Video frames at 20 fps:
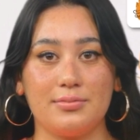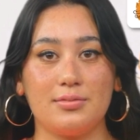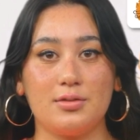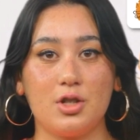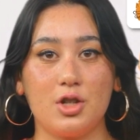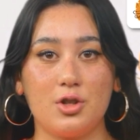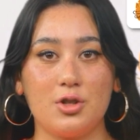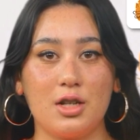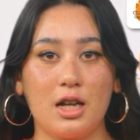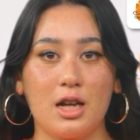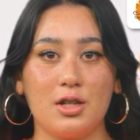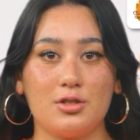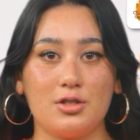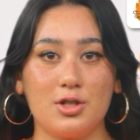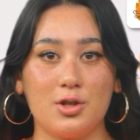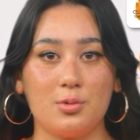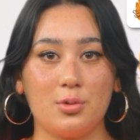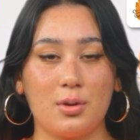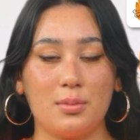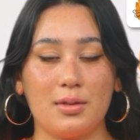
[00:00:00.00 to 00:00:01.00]
Your
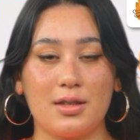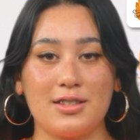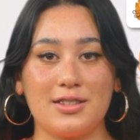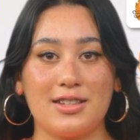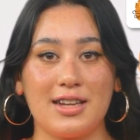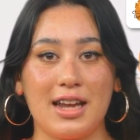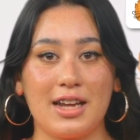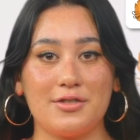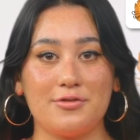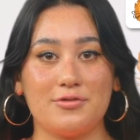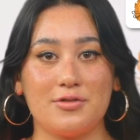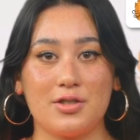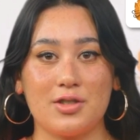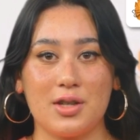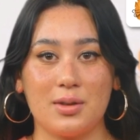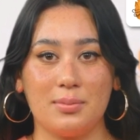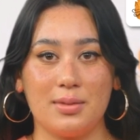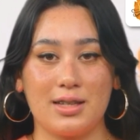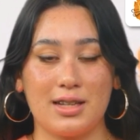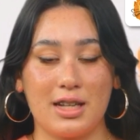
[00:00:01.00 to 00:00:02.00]
youngster will be safe from
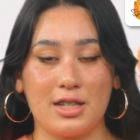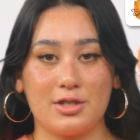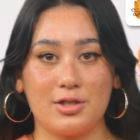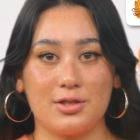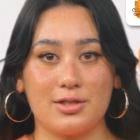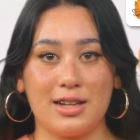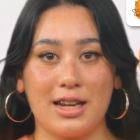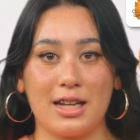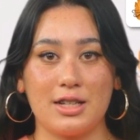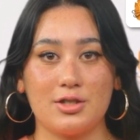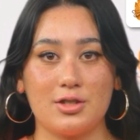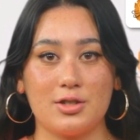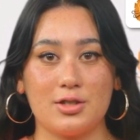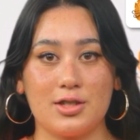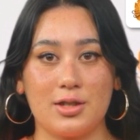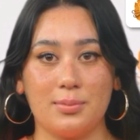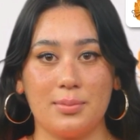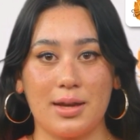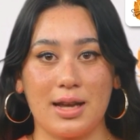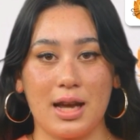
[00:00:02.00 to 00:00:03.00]
the potential
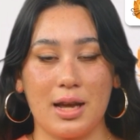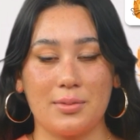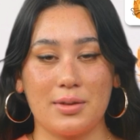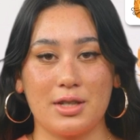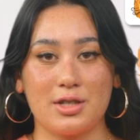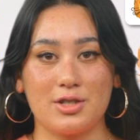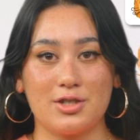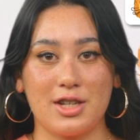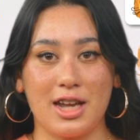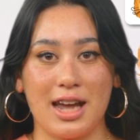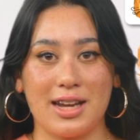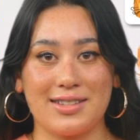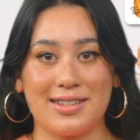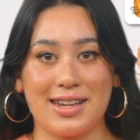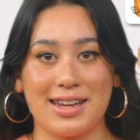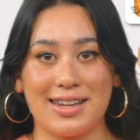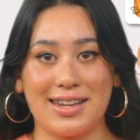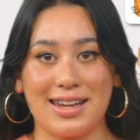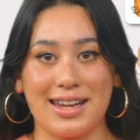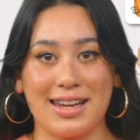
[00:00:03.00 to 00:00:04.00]
dangers of becoming trapped
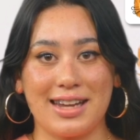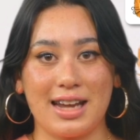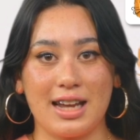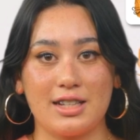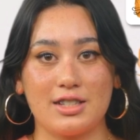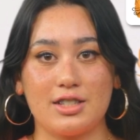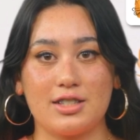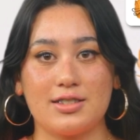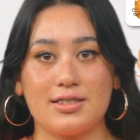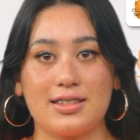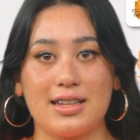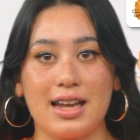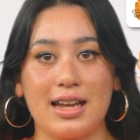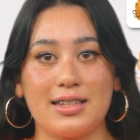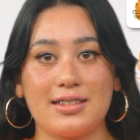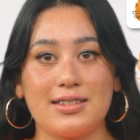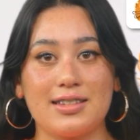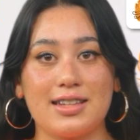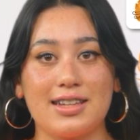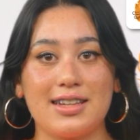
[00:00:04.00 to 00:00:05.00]
in the connections
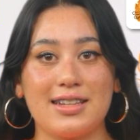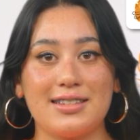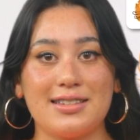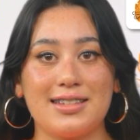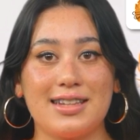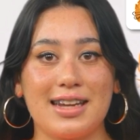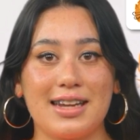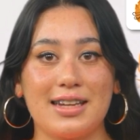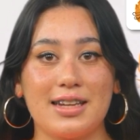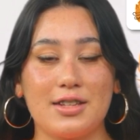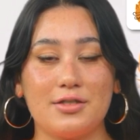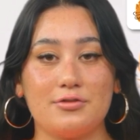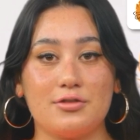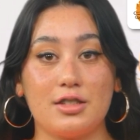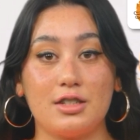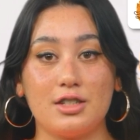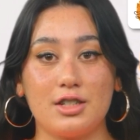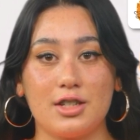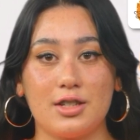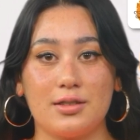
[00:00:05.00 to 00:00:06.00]
thanks to this safety
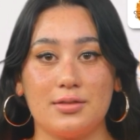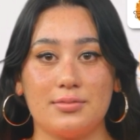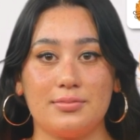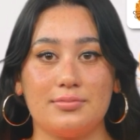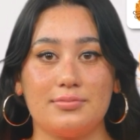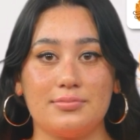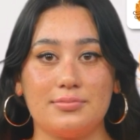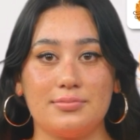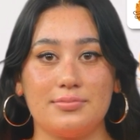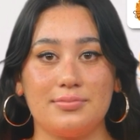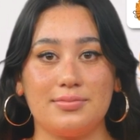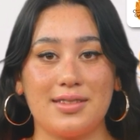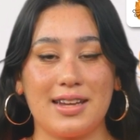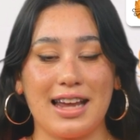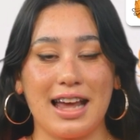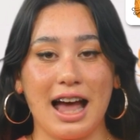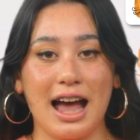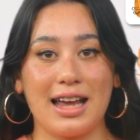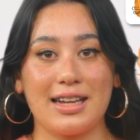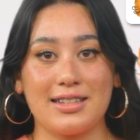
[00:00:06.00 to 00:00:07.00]
feature.
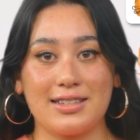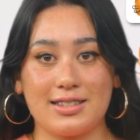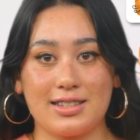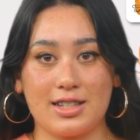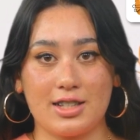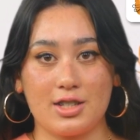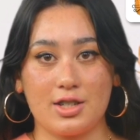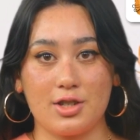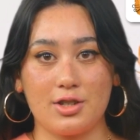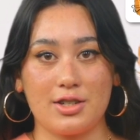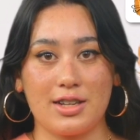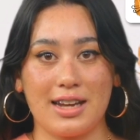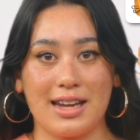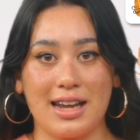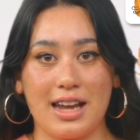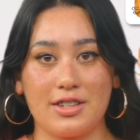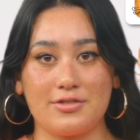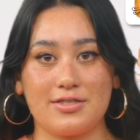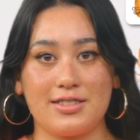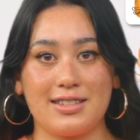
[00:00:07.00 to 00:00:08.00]
The added
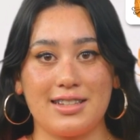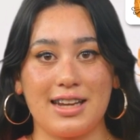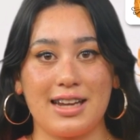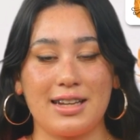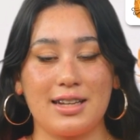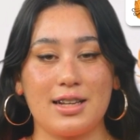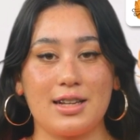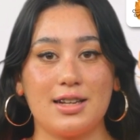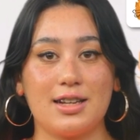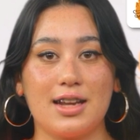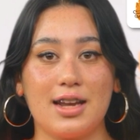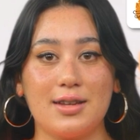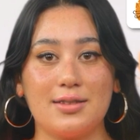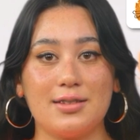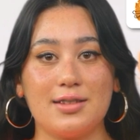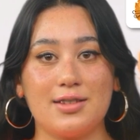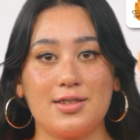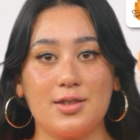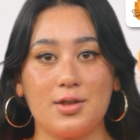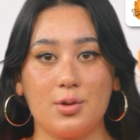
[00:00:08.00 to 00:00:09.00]
security of the safety
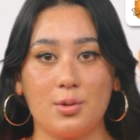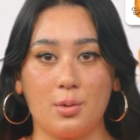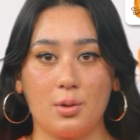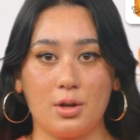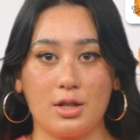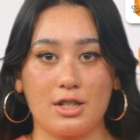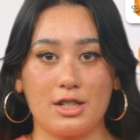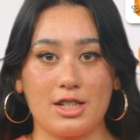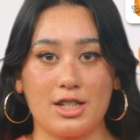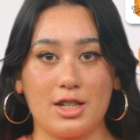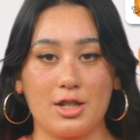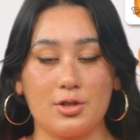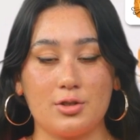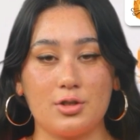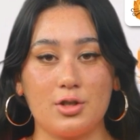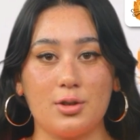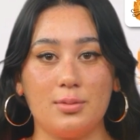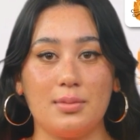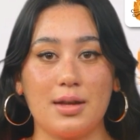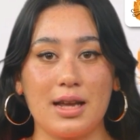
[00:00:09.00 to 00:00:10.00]
clips, which
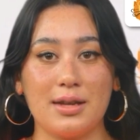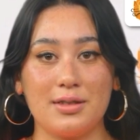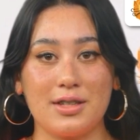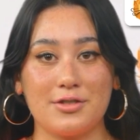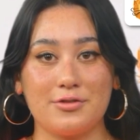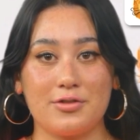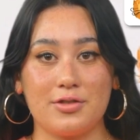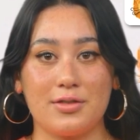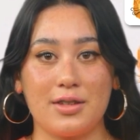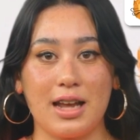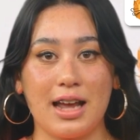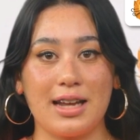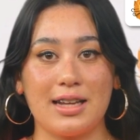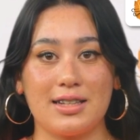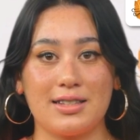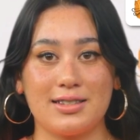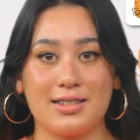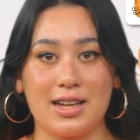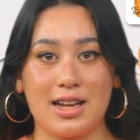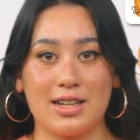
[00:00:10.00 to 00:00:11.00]
shield your baby from
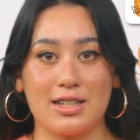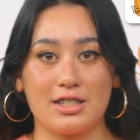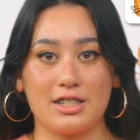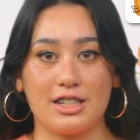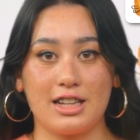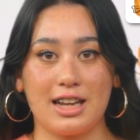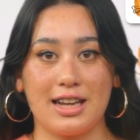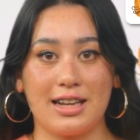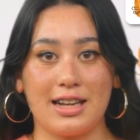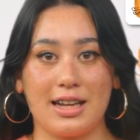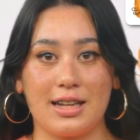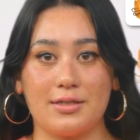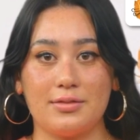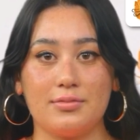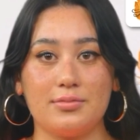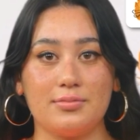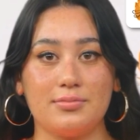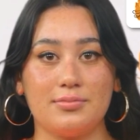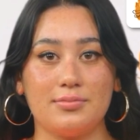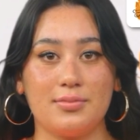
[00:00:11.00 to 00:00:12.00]
any sudden shaking,
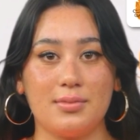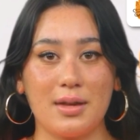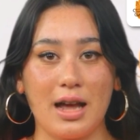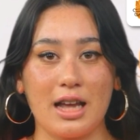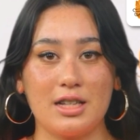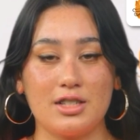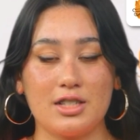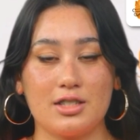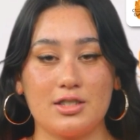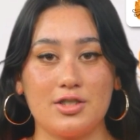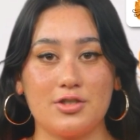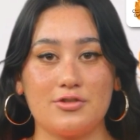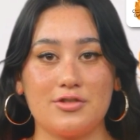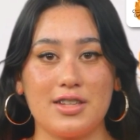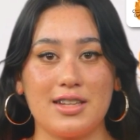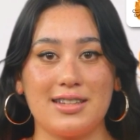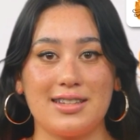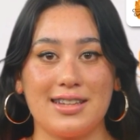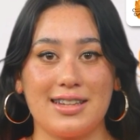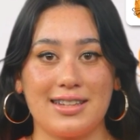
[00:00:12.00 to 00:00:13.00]
matches the
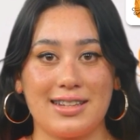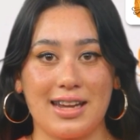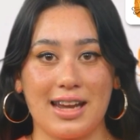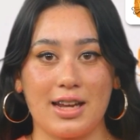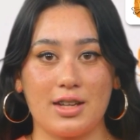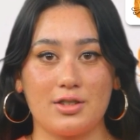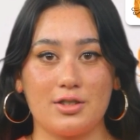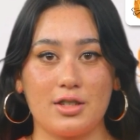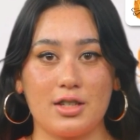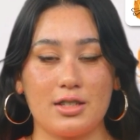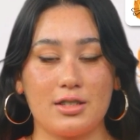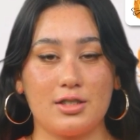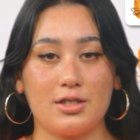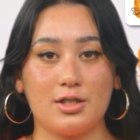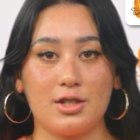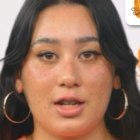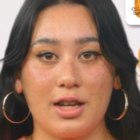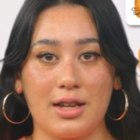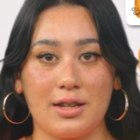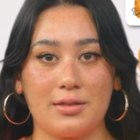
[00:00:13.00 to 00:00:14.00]
fence's increased
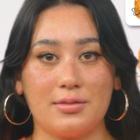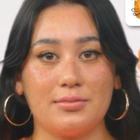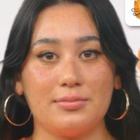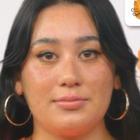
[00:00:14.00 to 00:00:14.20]
strength.